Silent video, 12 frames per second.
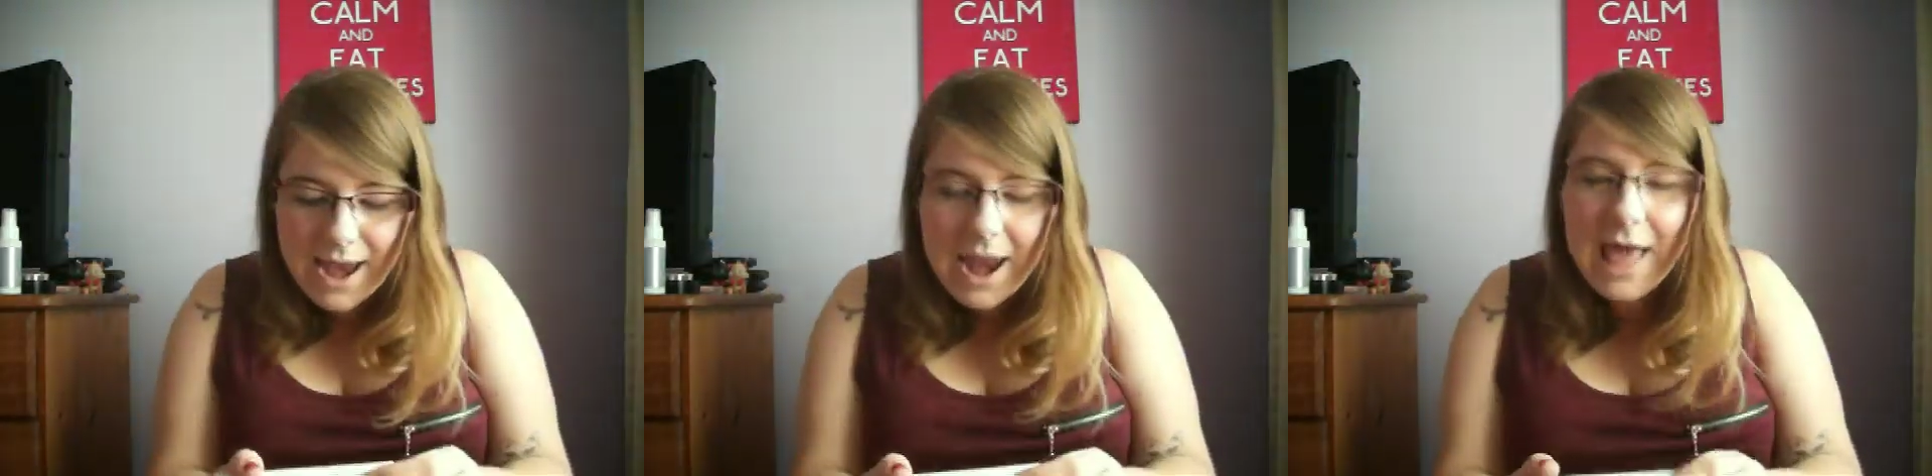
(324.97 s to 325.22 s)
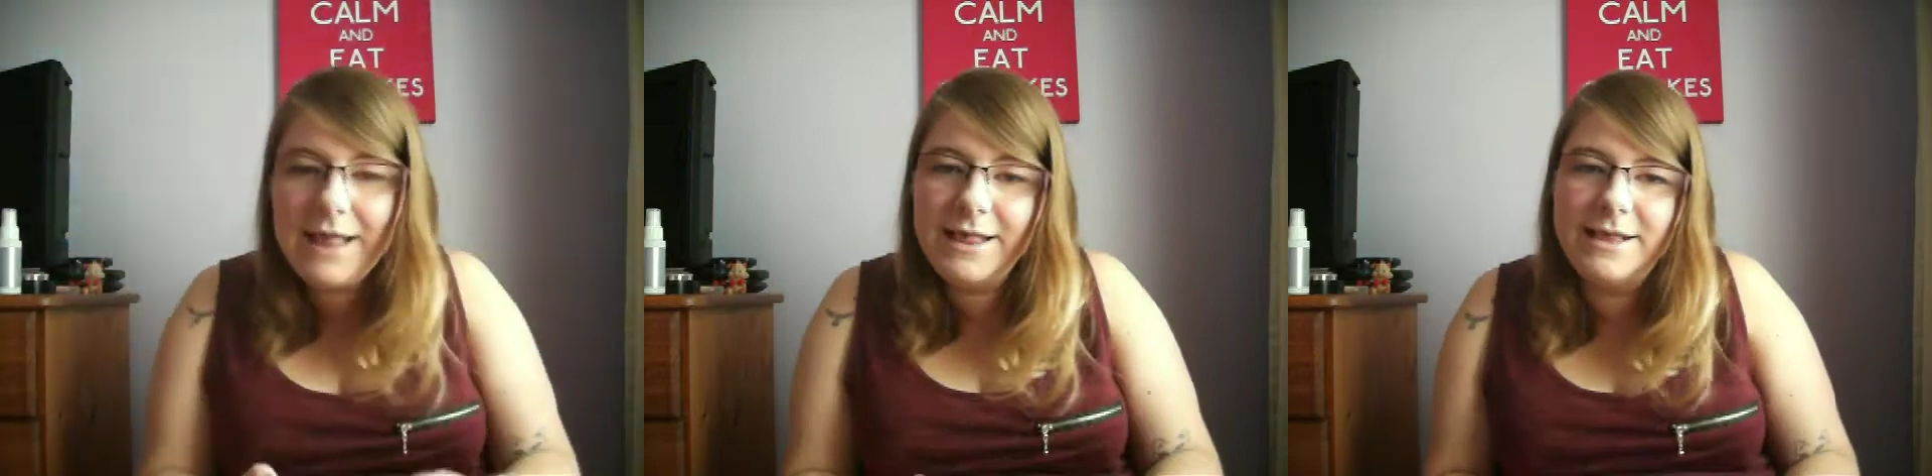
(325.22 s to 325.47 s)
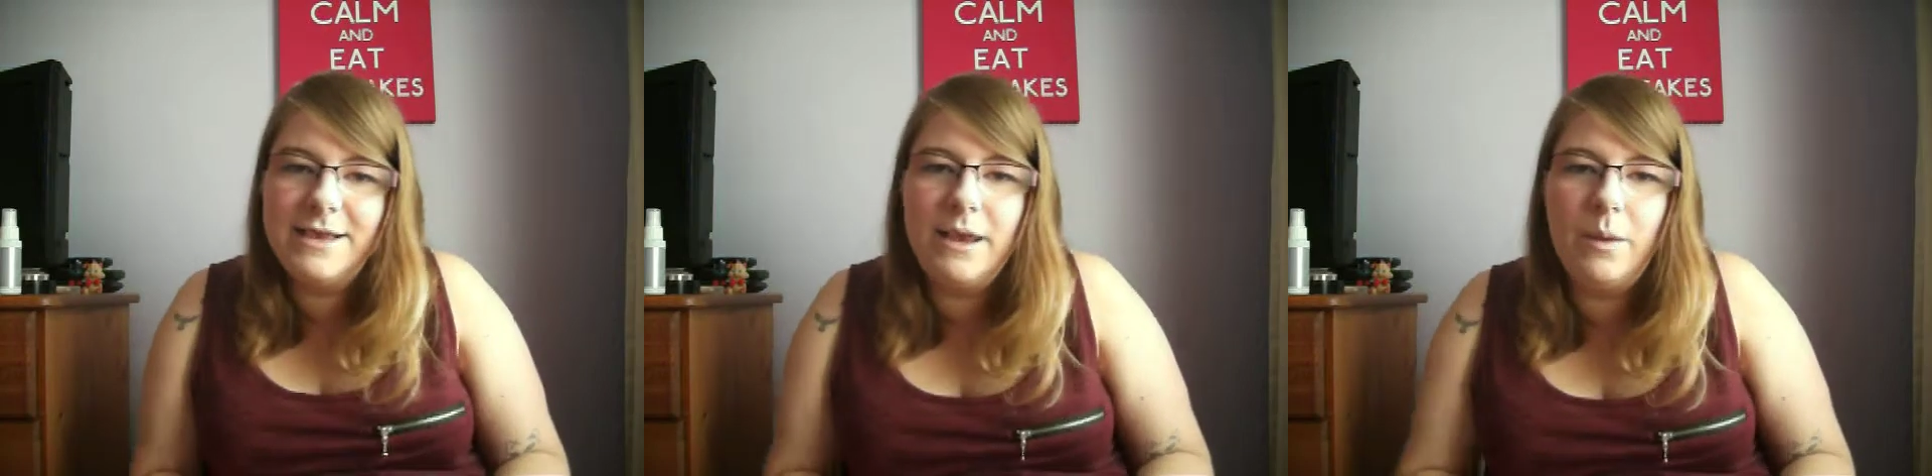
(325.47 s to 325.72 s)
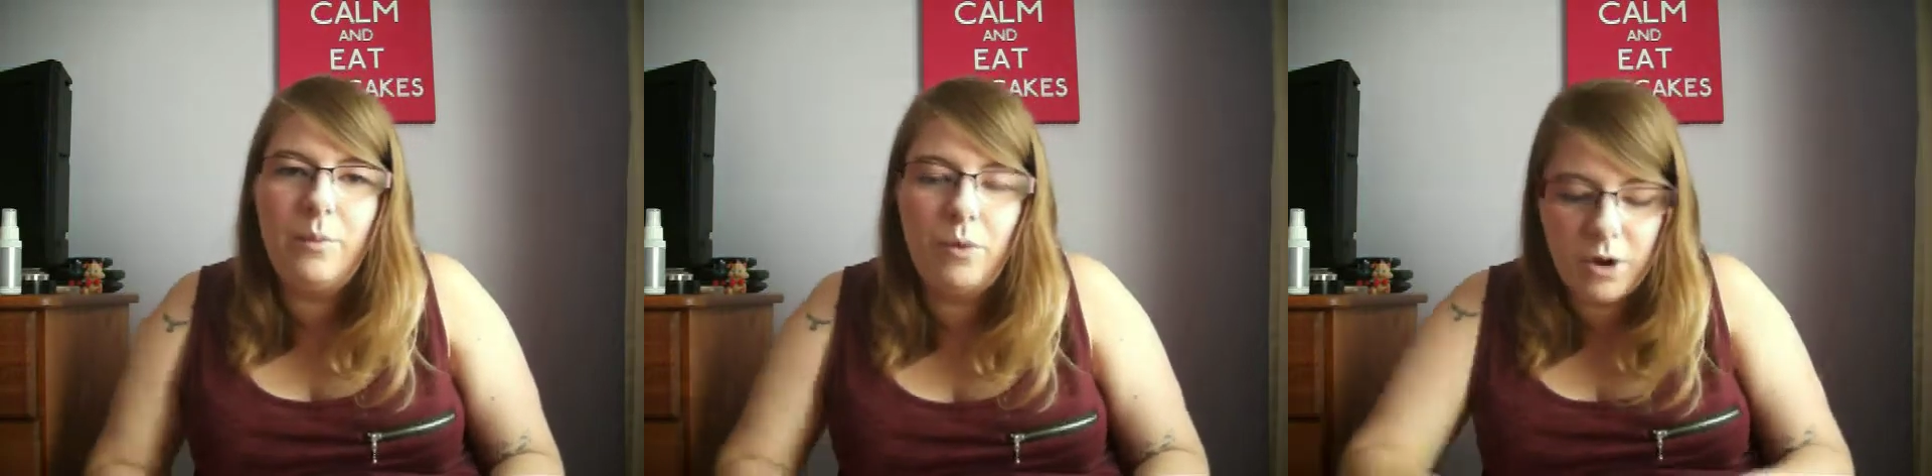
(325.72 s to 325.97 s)
last
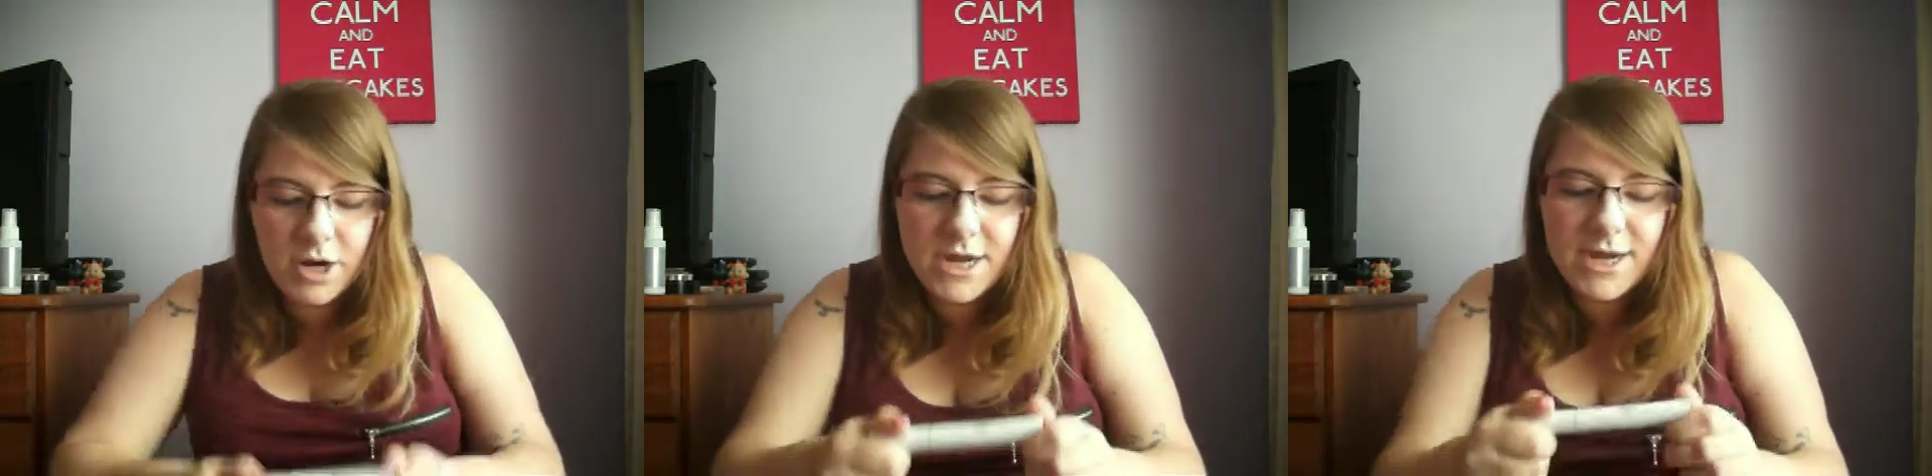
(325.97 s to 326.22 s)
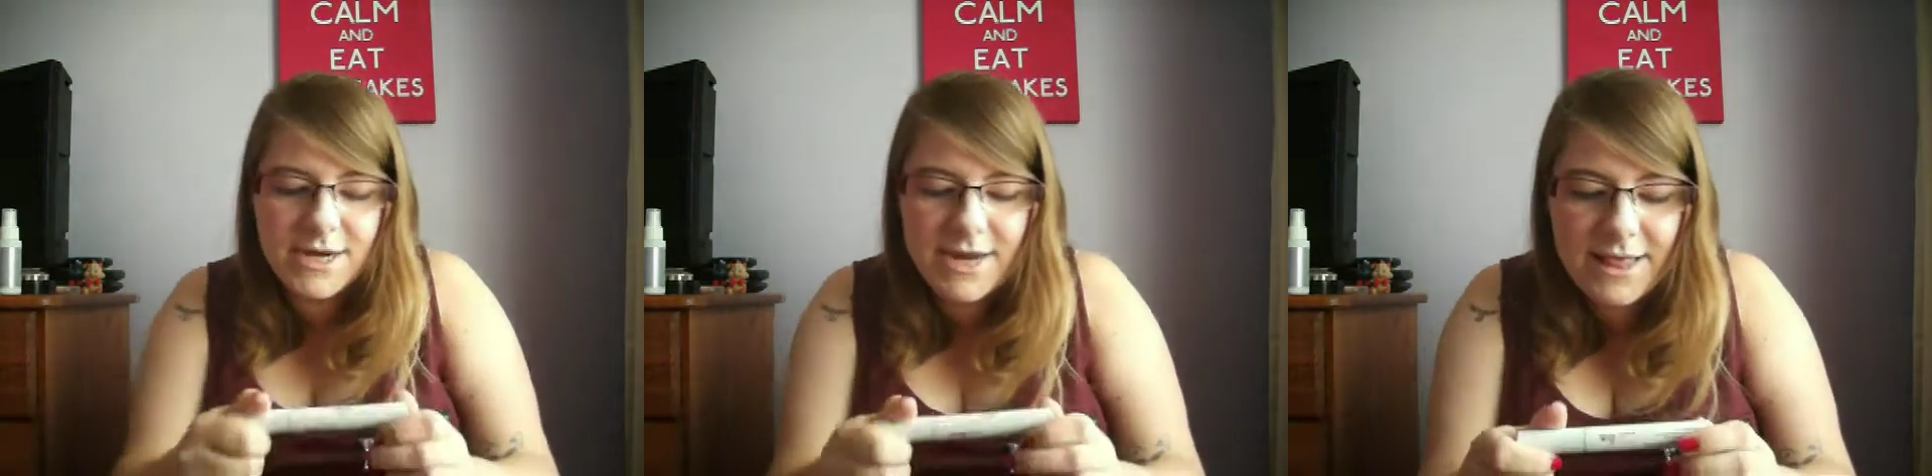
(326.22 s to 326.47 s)
product